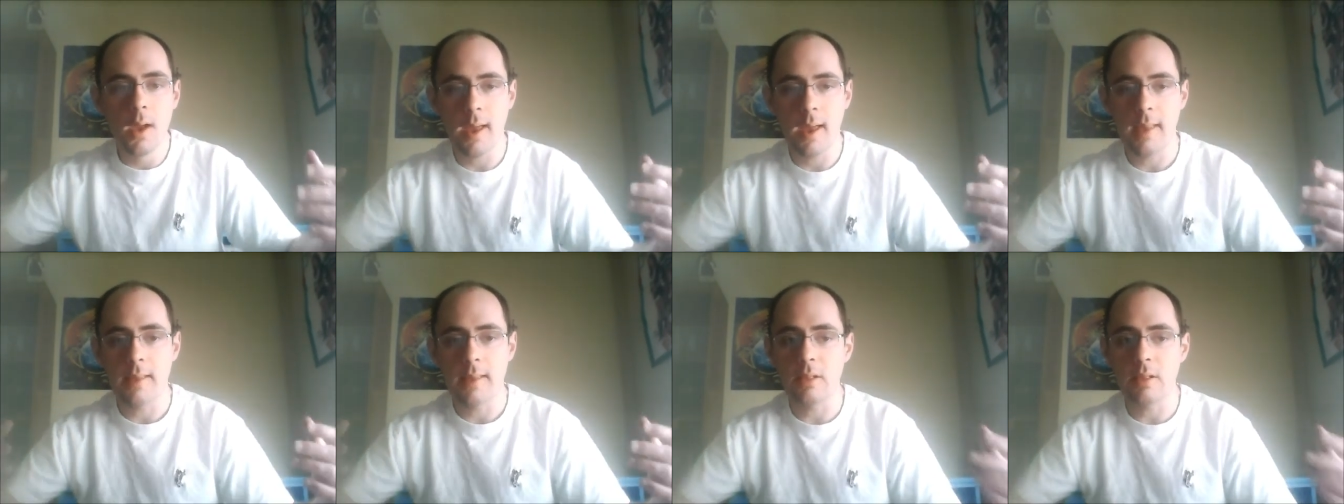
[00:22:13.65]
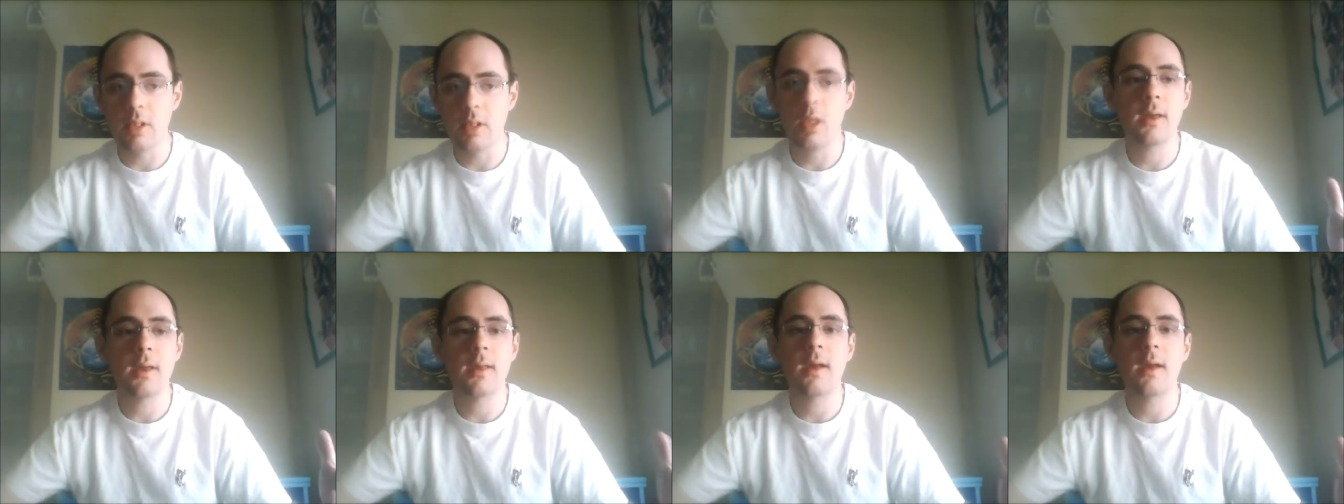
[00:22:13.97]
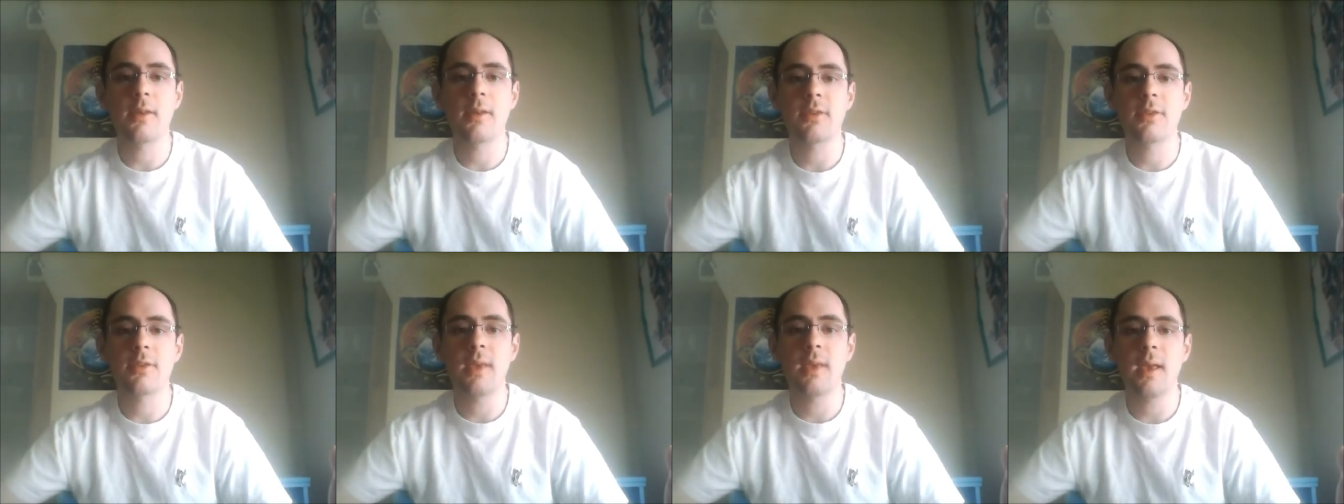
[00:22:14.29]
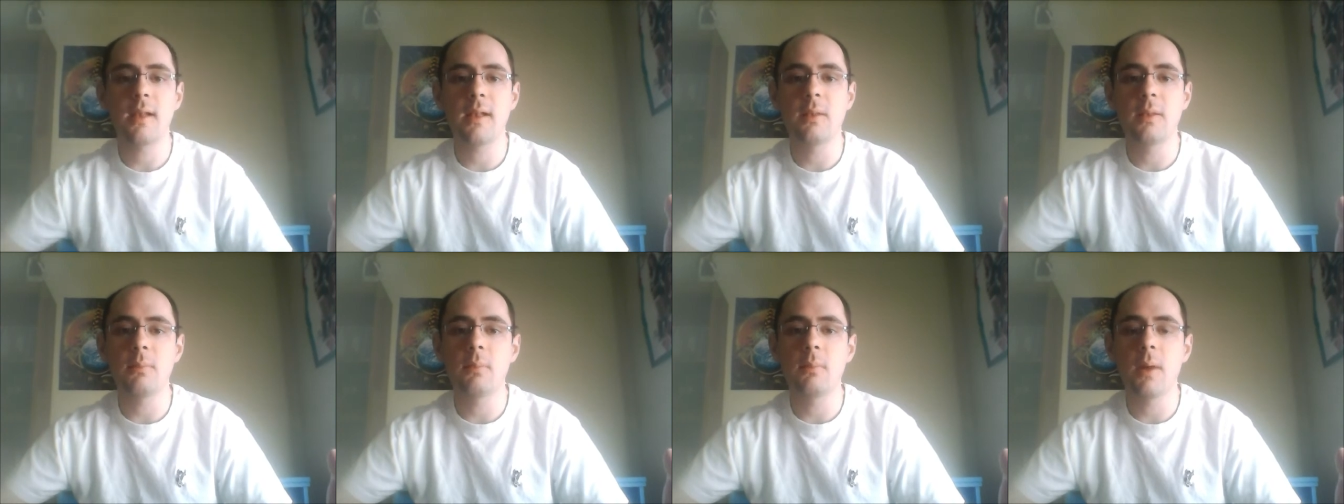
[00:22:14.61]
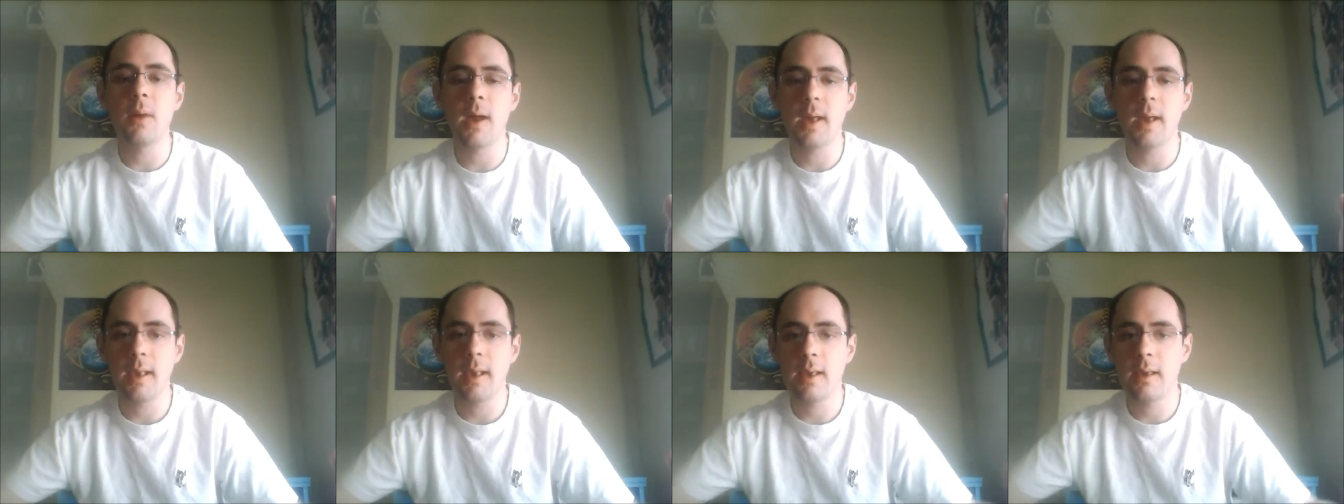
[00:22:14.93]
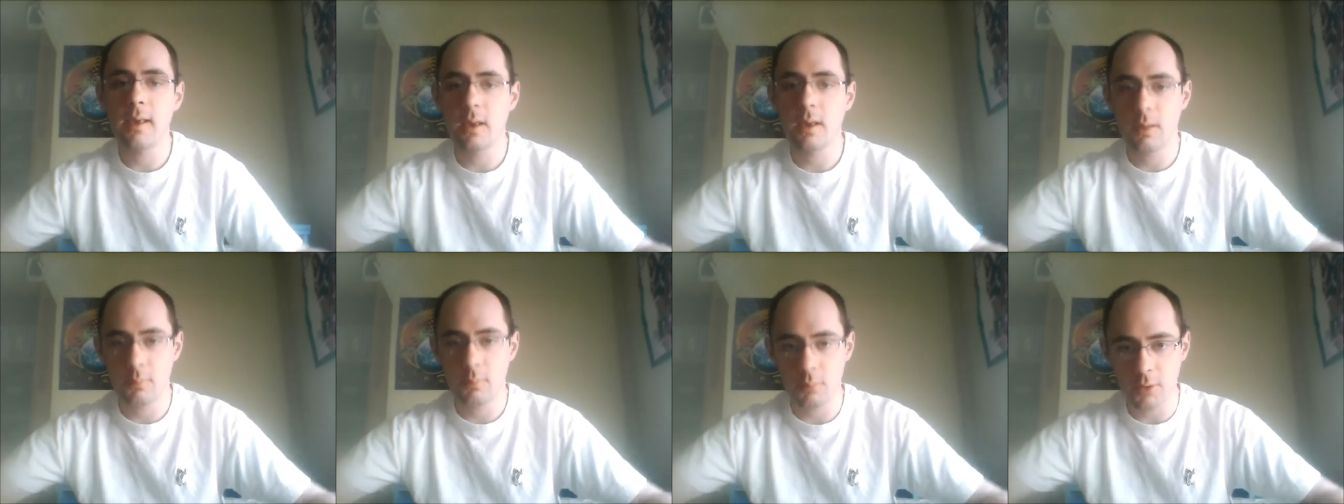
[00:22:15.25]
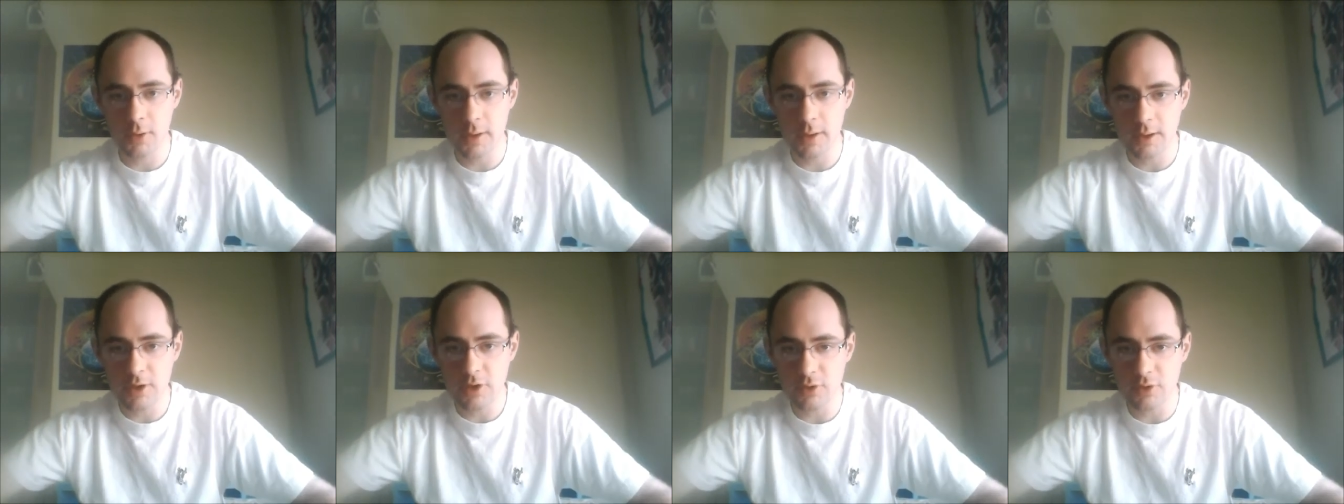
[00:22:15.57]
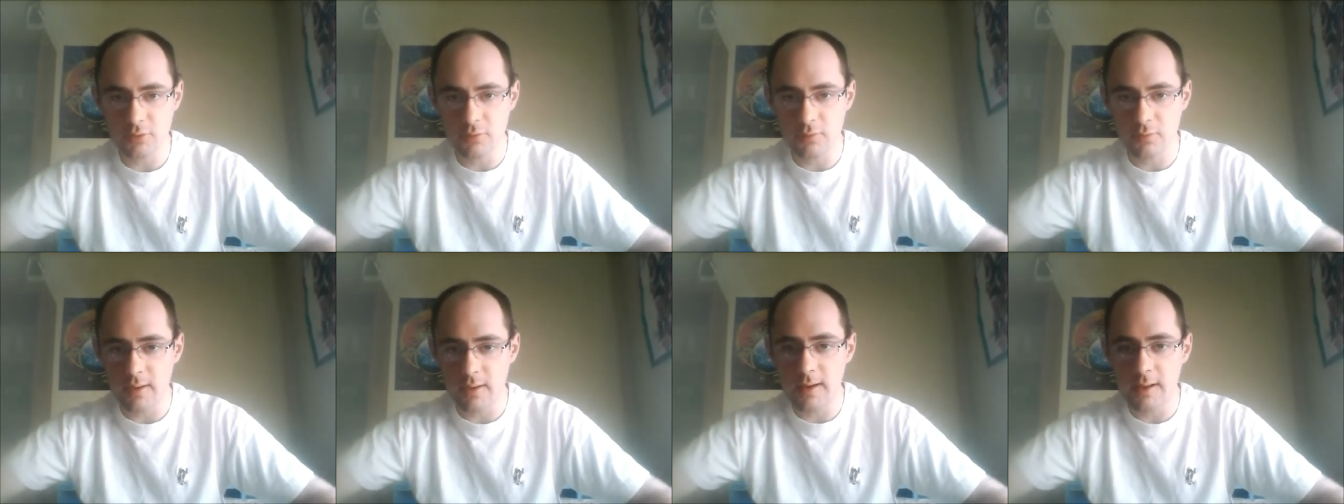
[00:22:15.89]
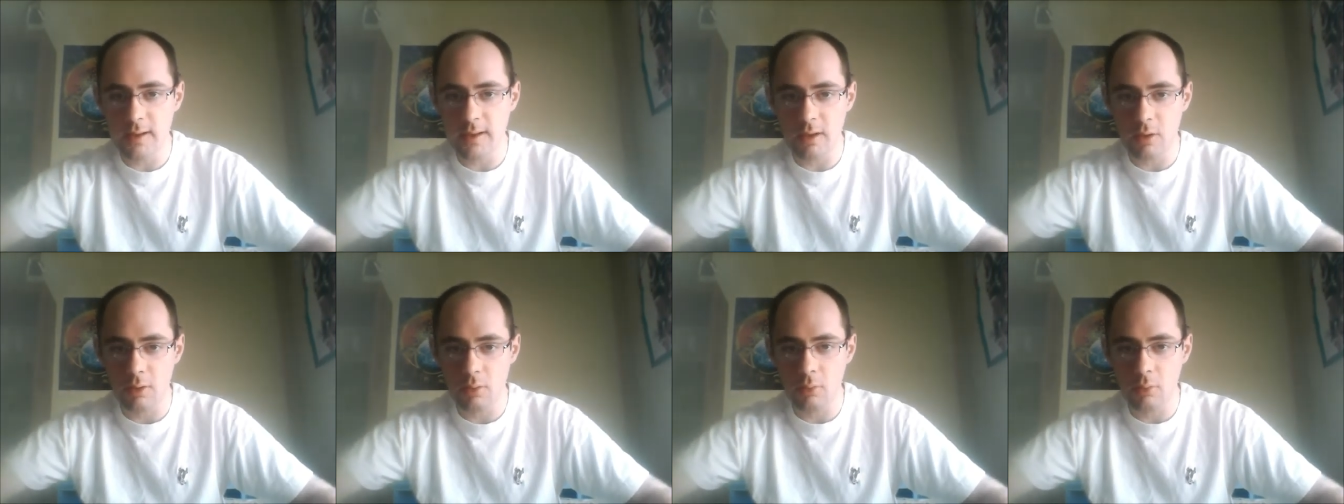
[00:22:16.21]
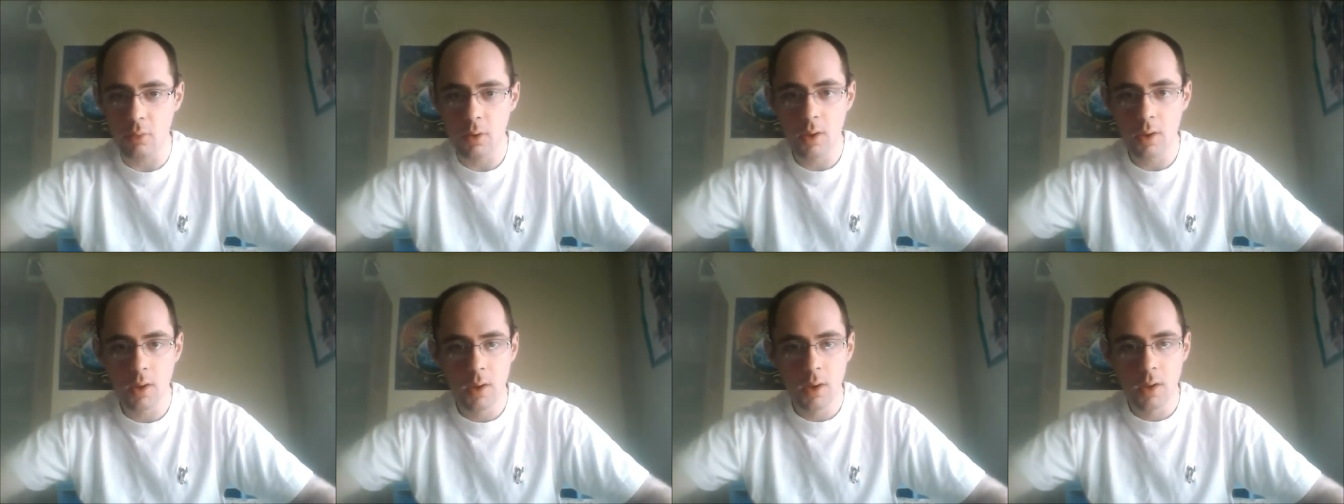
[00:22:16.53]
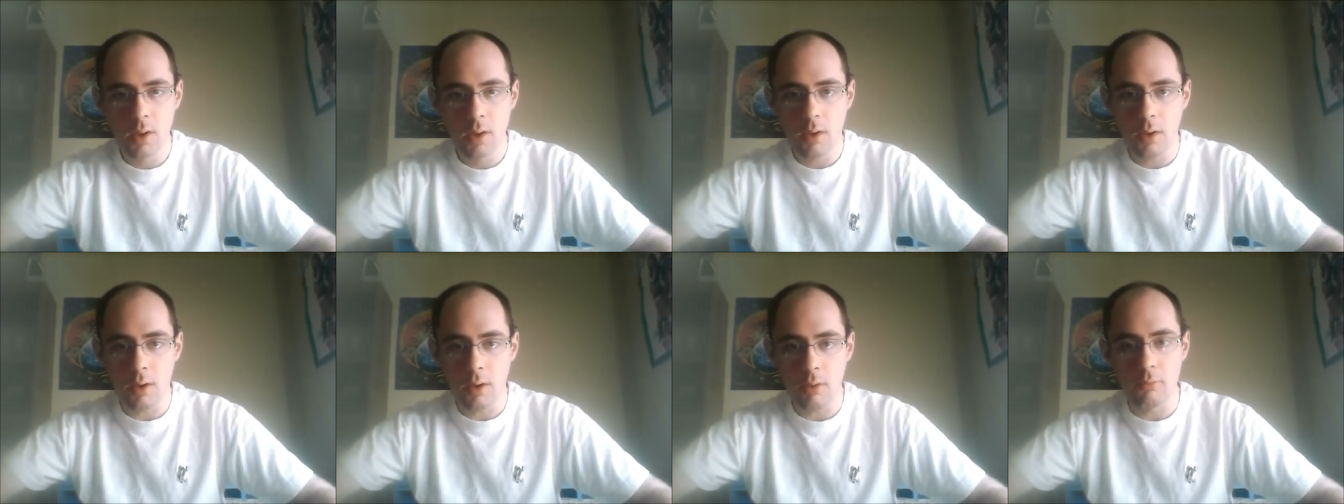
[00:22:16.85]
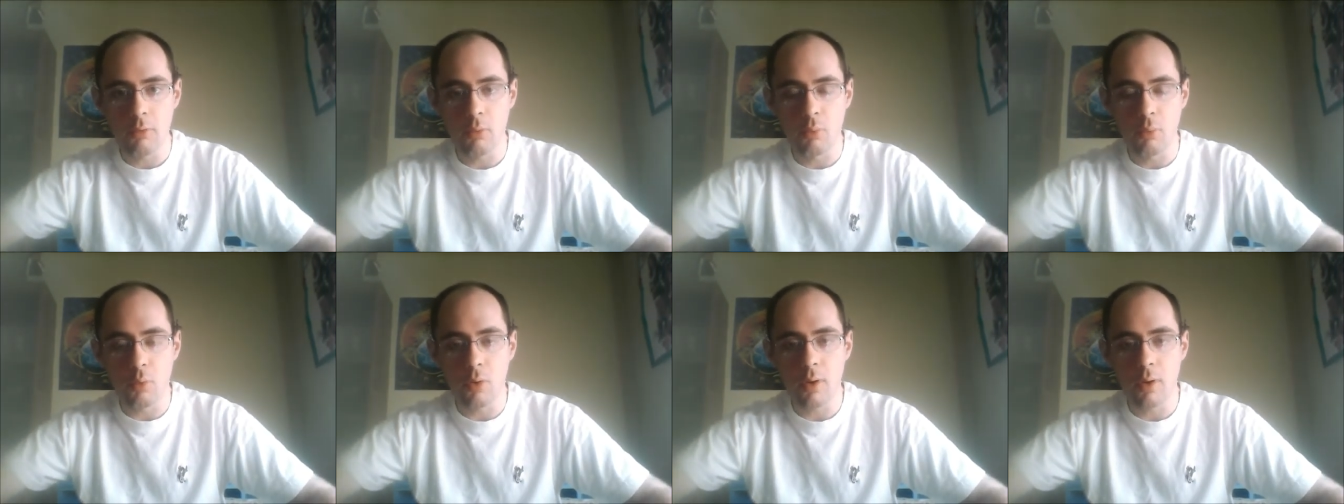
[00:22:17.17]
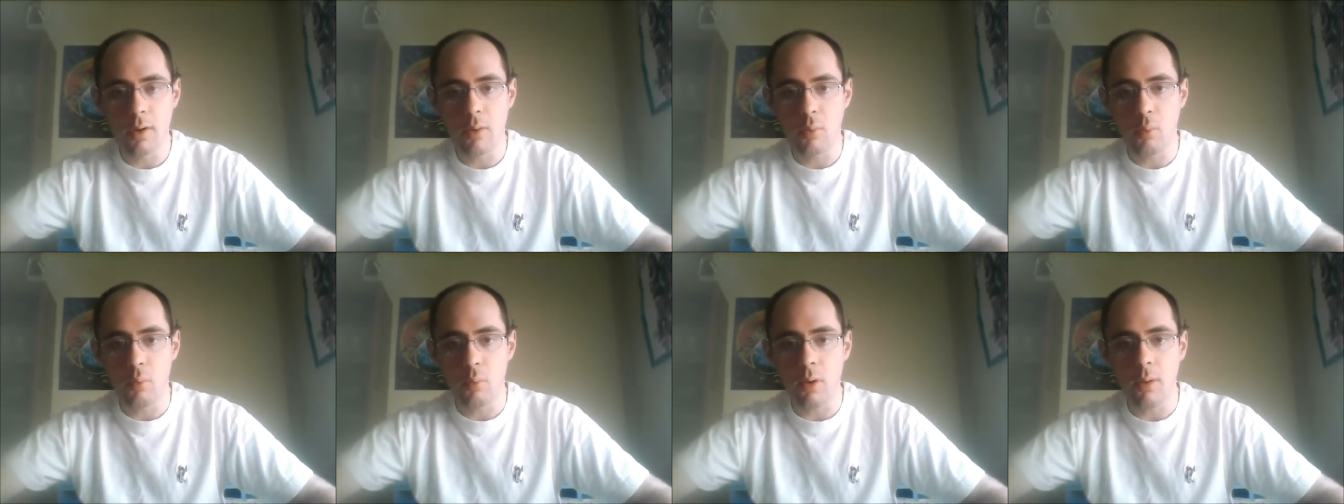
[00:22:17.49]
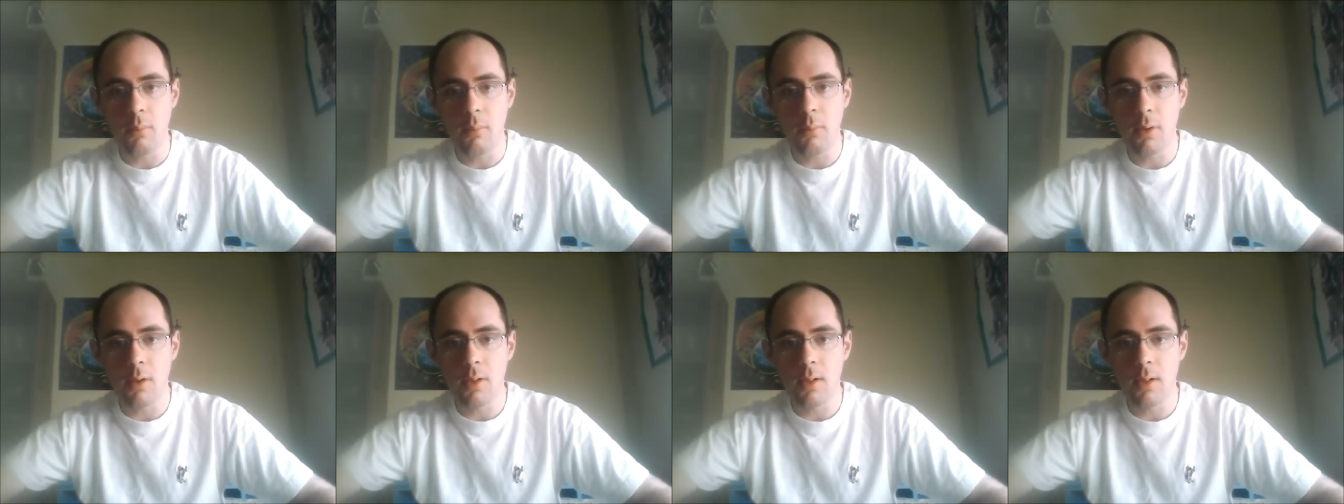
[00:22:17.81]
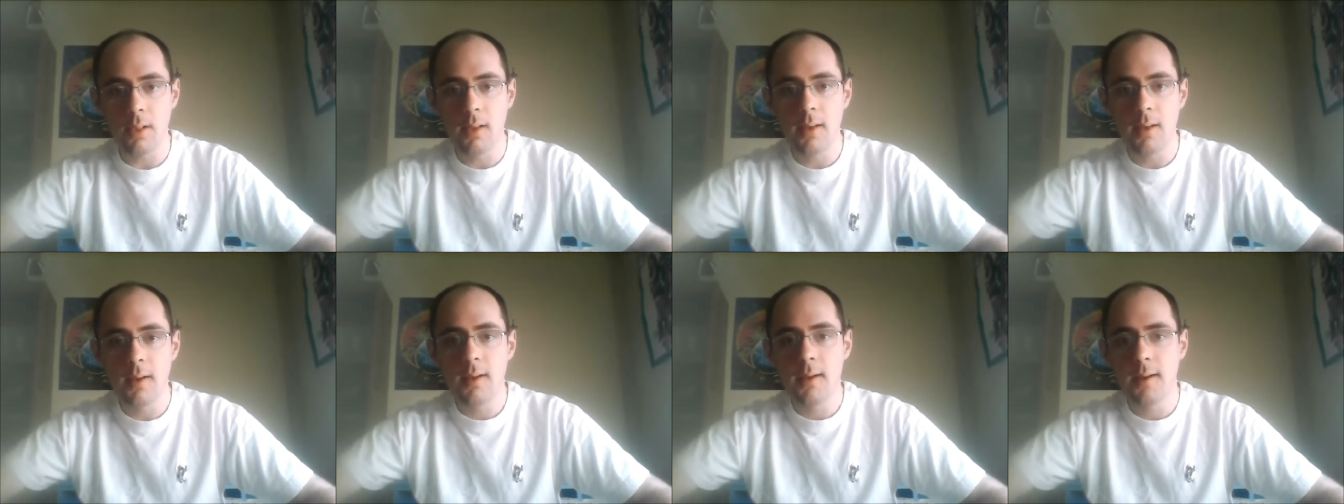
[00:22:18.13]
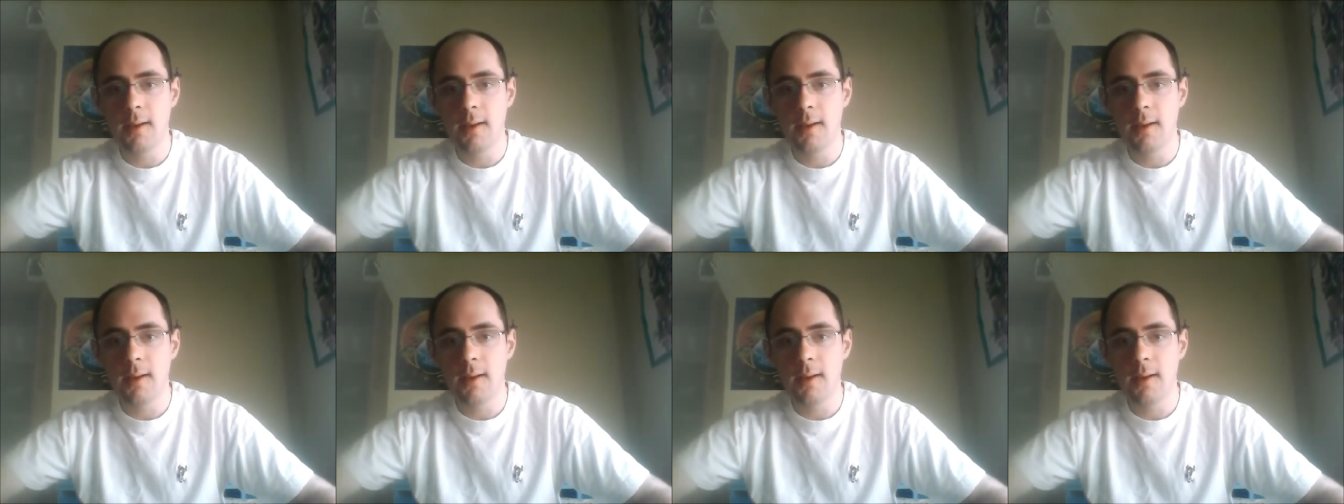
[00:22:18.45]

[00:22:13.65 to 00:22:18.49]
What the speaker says: And like I said in my prediction video of the Royal Rumble,